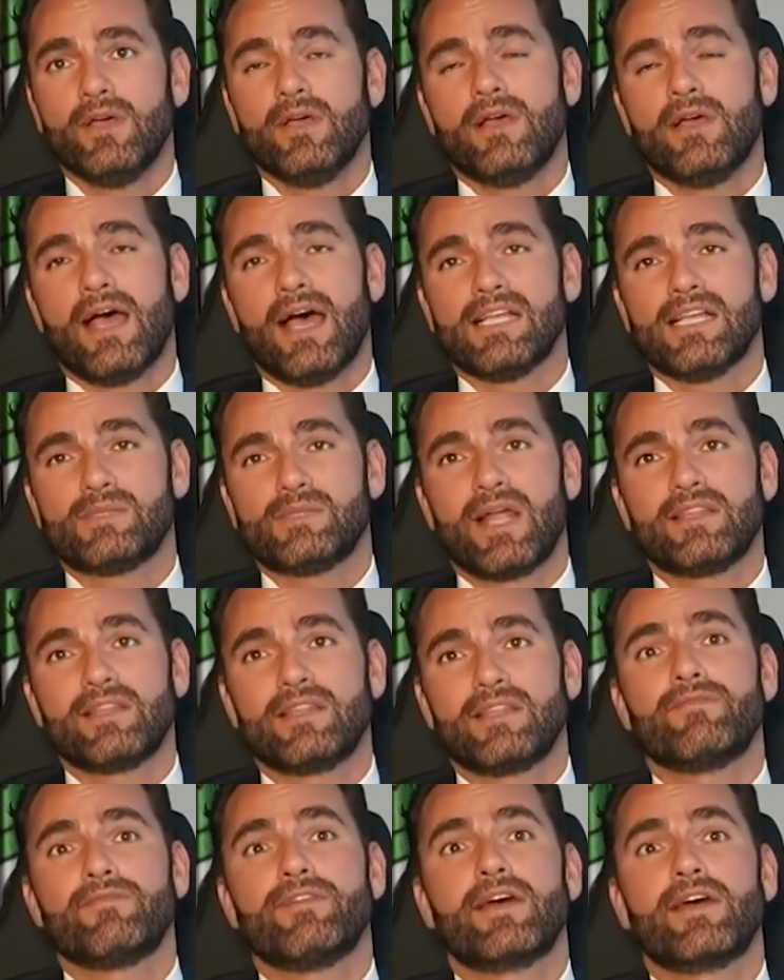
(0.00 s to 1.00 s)
has been
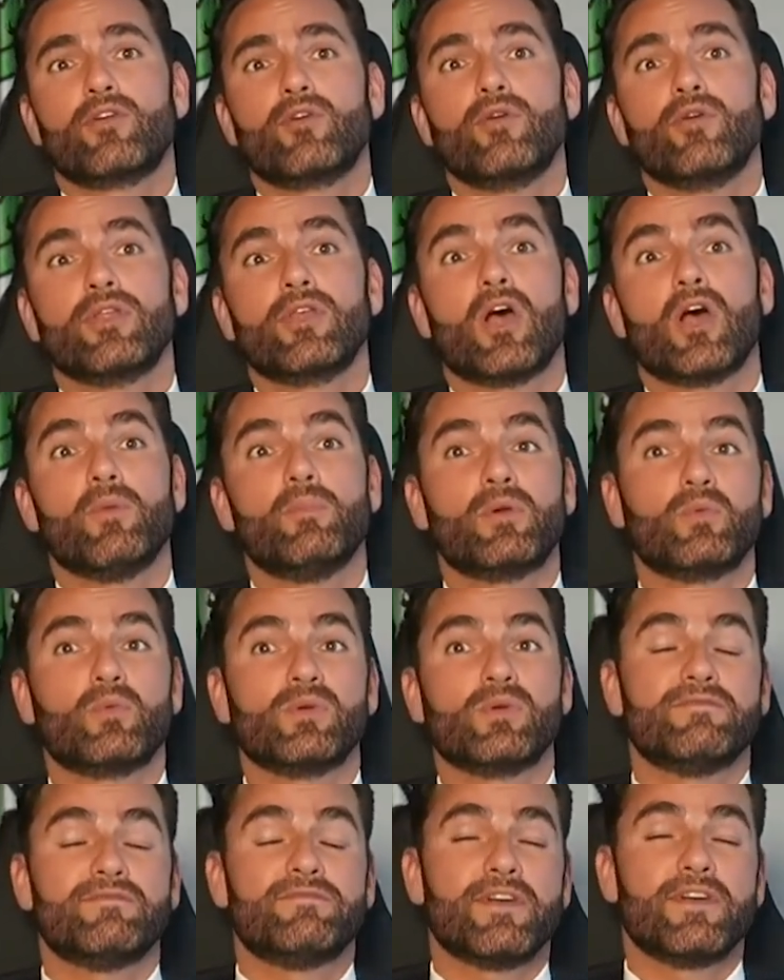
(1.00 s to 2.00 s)
identified early on, but was
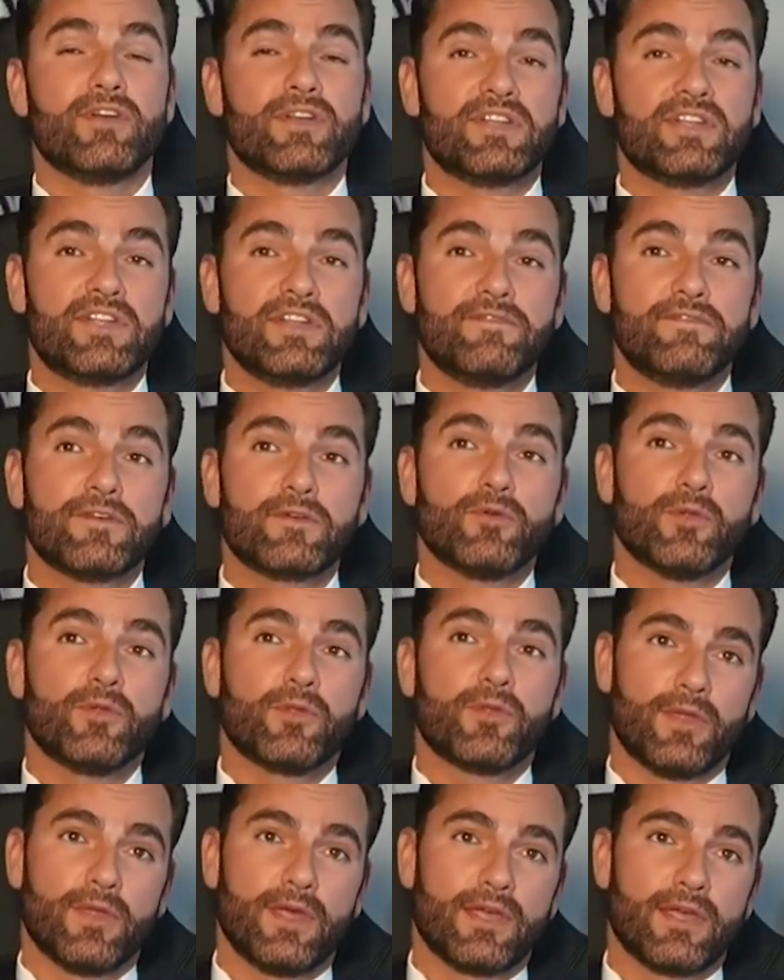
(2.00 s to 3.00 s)
a very difficult
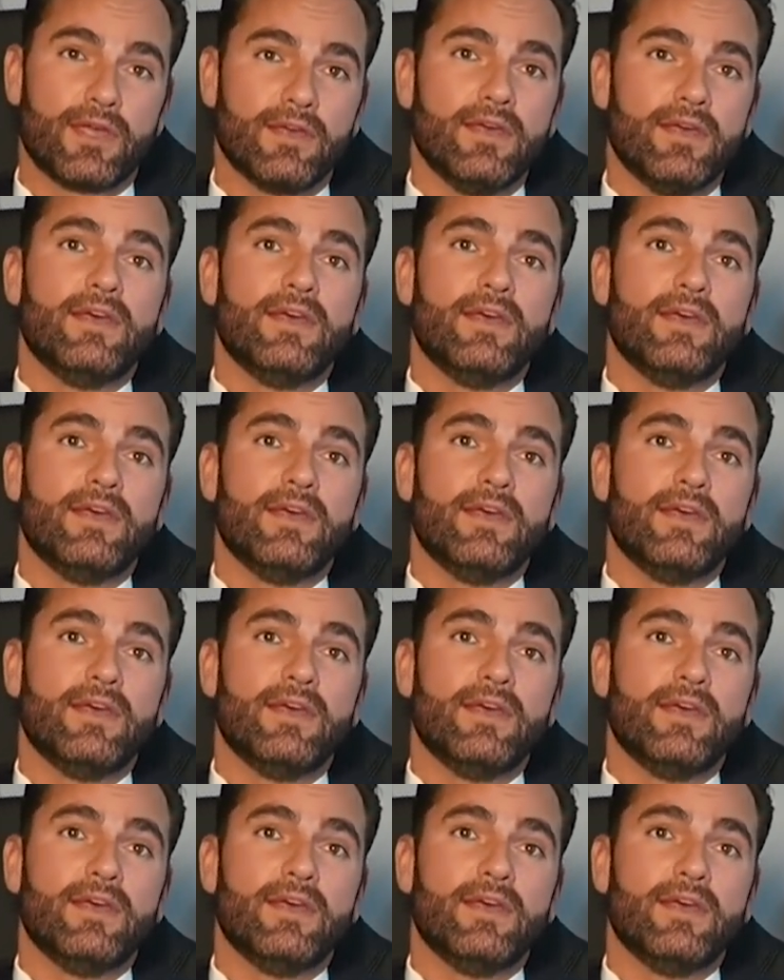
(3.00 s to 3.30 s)
thing